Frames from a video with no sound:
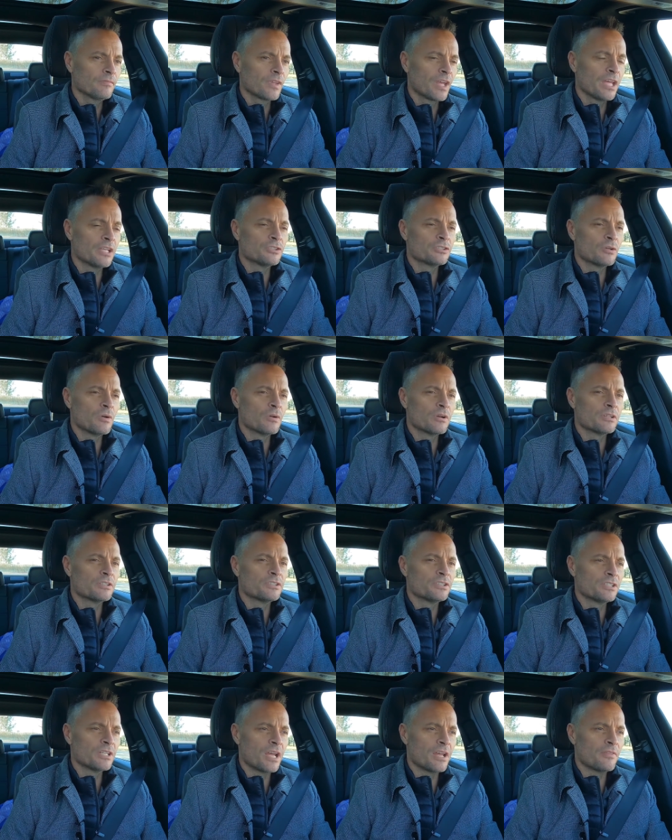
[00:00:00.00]
It's going to
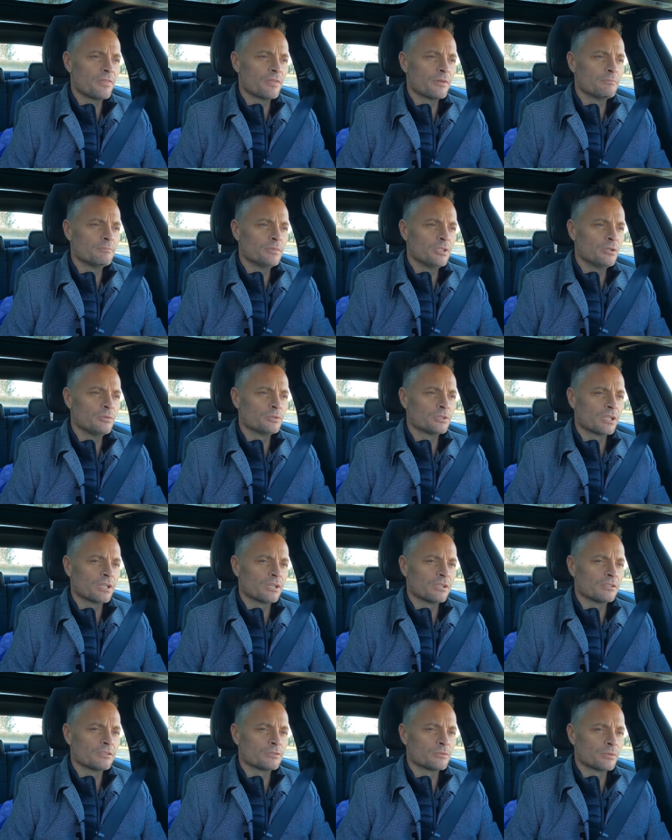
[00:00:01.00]
set the music
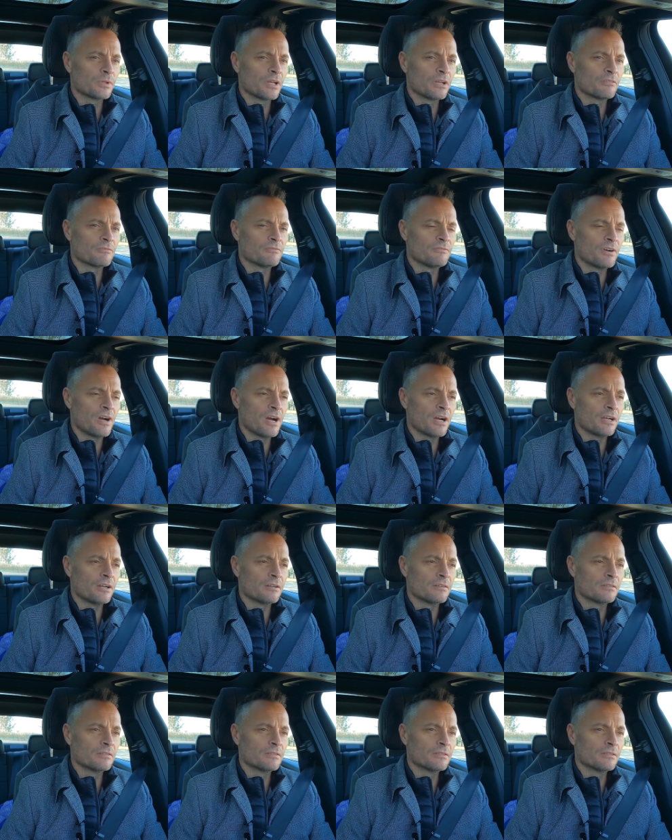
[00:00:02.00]
industry on fire.